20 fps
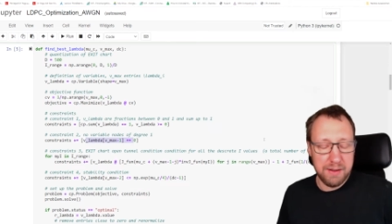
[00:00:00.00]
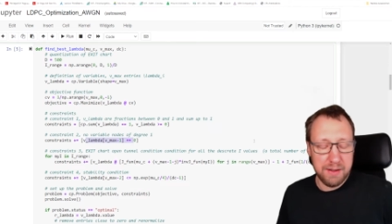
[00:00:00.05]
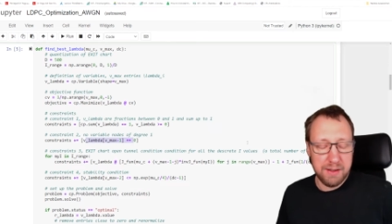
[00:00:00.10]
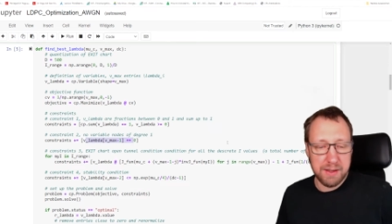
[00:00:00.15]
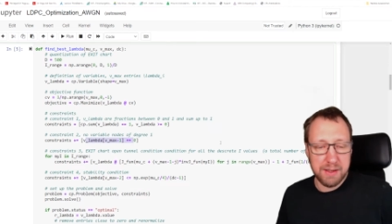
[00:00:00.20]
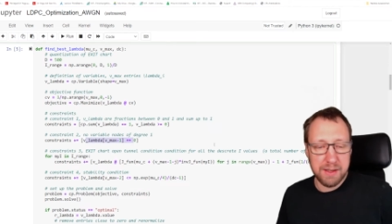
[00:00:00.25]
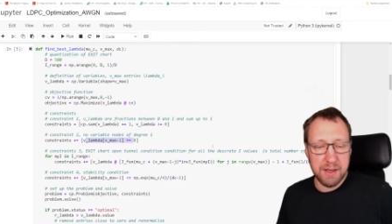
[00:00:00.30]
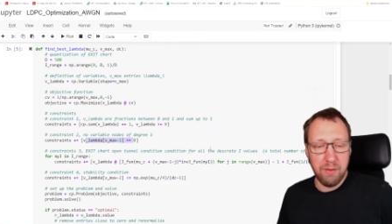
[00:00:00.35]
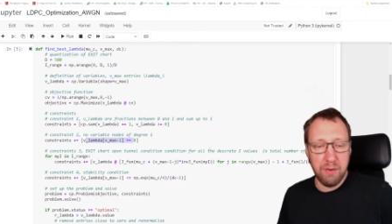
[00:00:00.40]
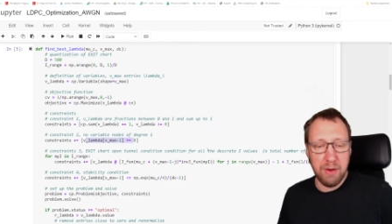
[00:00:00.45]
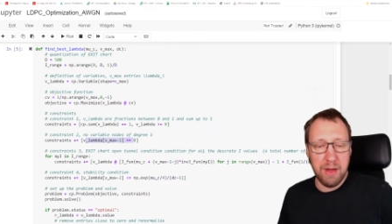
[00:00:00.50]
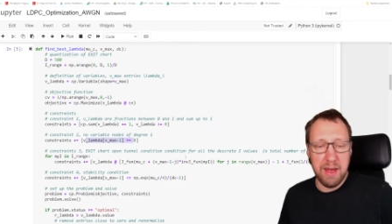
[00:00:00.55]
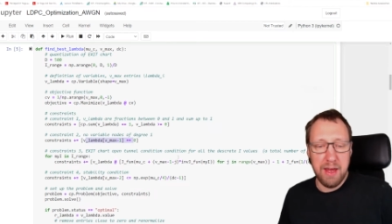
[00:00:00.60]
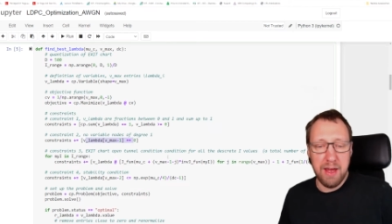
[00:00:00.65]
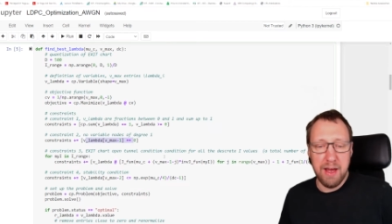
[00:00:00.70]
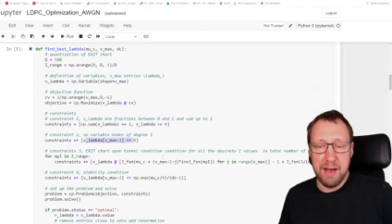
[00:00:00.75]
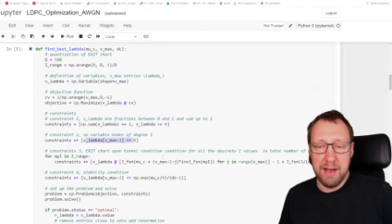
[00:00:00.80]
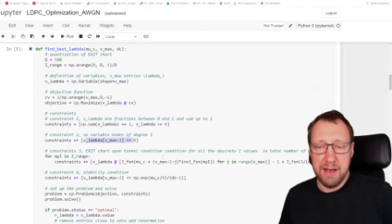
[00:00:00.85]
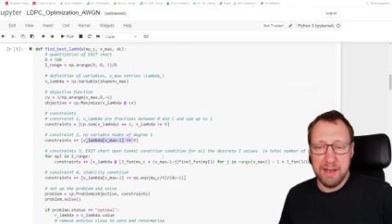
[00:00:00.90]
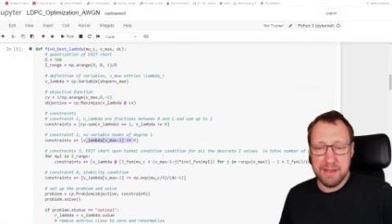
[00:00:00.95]
So
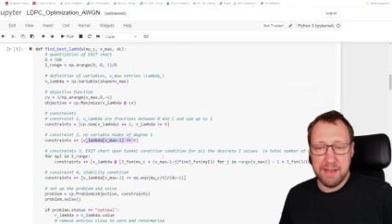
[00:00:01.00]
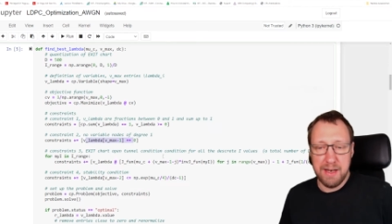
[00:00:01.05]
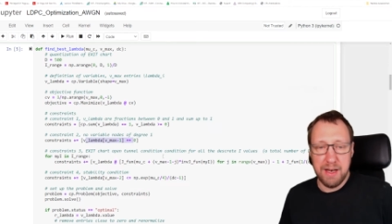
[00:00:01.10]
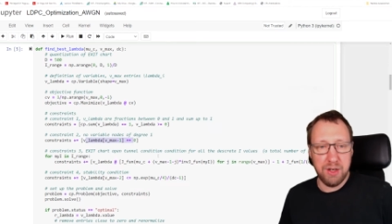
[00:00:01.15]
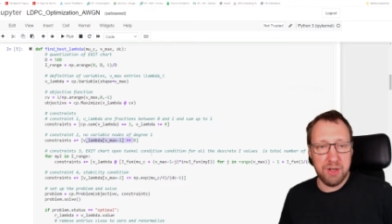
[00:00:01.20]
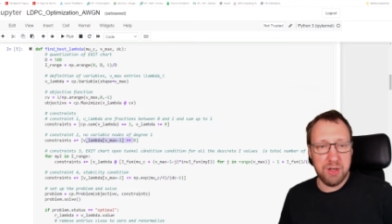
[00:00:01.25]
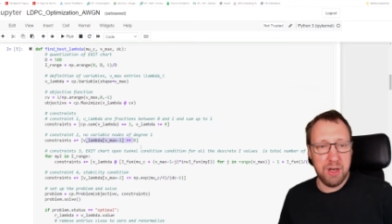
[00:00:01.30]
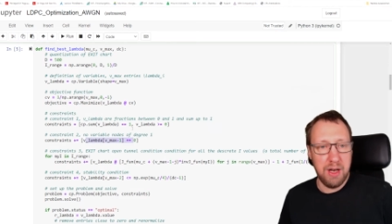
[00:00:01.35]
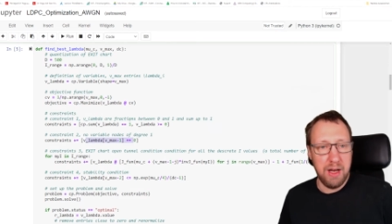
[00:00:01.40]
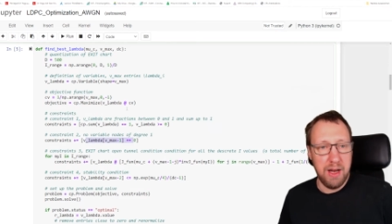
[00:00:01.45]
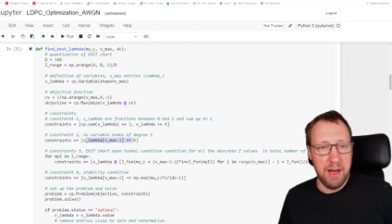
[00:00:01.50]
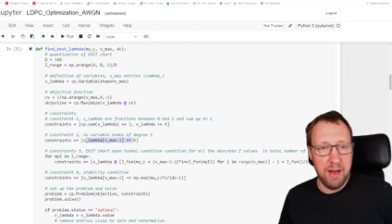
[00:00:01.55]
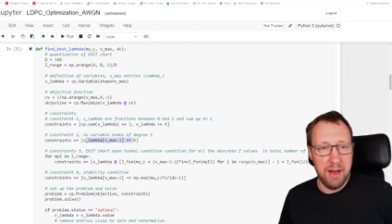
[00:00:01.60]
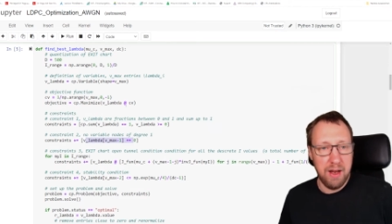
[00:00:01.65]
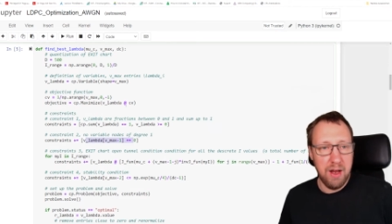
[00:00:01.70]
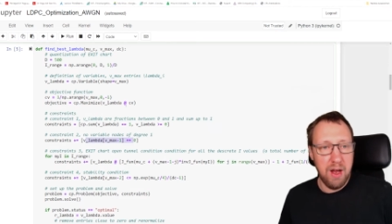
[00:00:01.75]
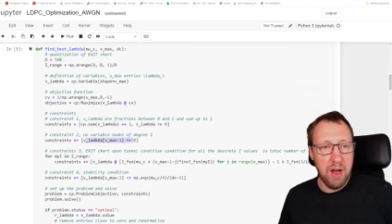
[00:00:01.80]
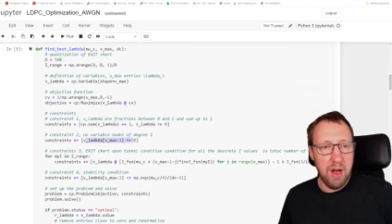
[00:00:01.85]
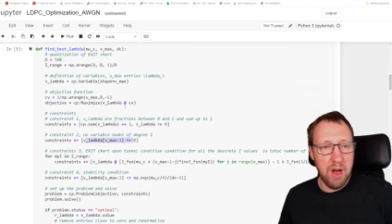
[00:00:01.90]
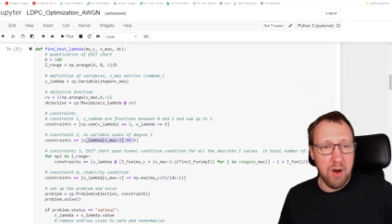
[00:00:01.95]
here essentially
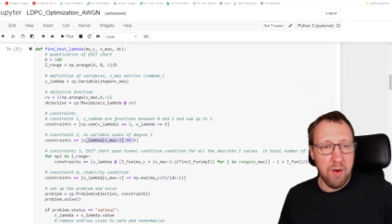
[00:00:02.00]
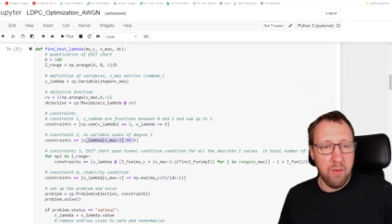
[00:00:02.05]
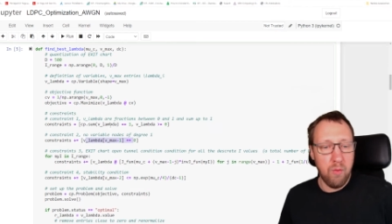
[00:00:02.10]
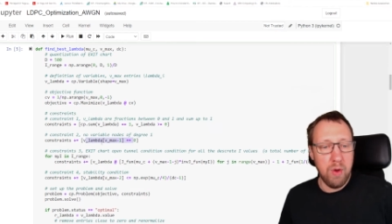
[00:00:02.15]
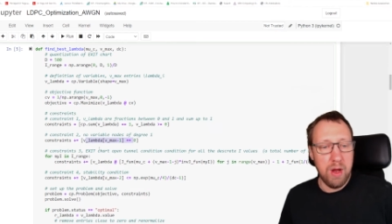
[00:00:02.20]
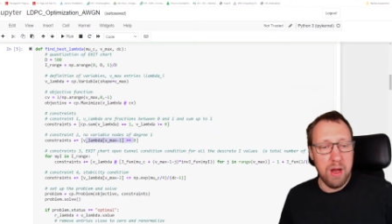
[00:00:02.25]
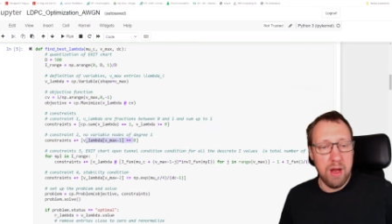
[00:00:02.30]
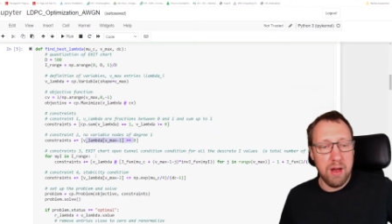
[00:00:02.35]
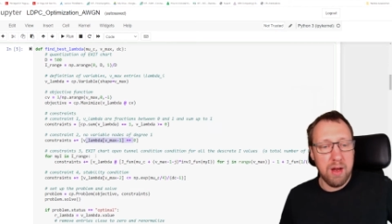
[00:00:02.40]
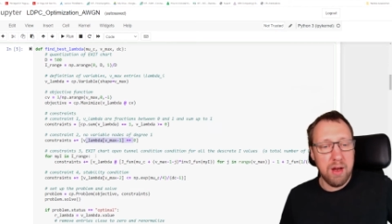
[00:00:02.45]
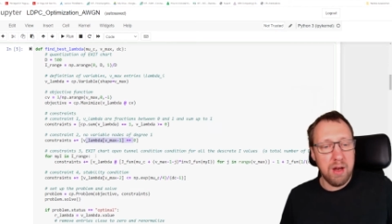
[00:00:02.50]
we